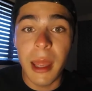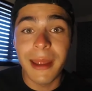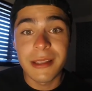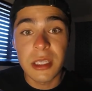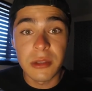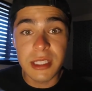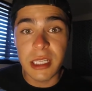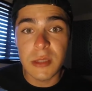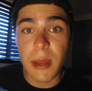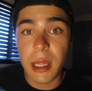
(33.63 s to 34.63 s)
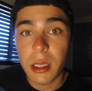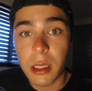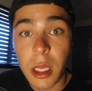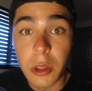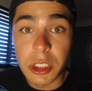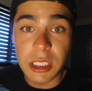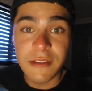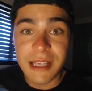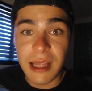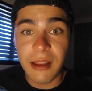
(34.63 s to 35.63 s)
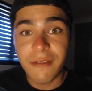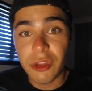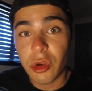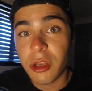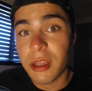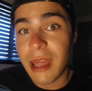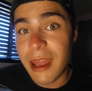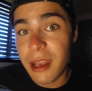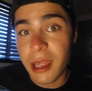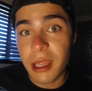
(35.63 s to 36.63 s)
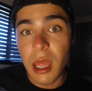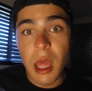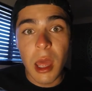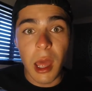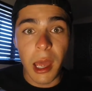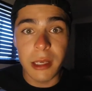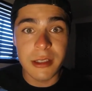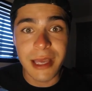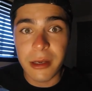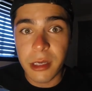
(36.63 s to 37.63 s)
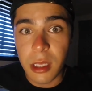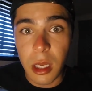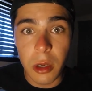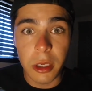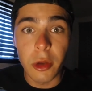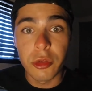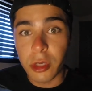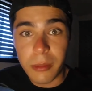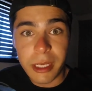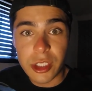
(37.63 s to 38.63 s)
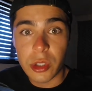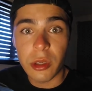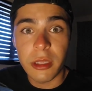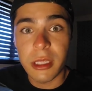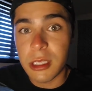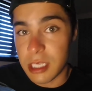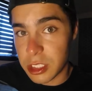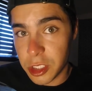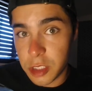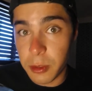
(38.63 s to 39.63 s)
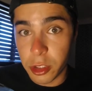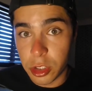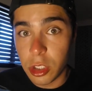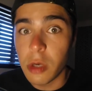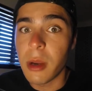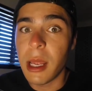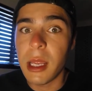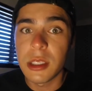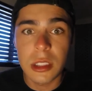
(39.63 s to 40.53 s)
And so since my coach leaves at 11:30 that night, I decided to go, 30 minutes early because that's what you're supposed to do, right?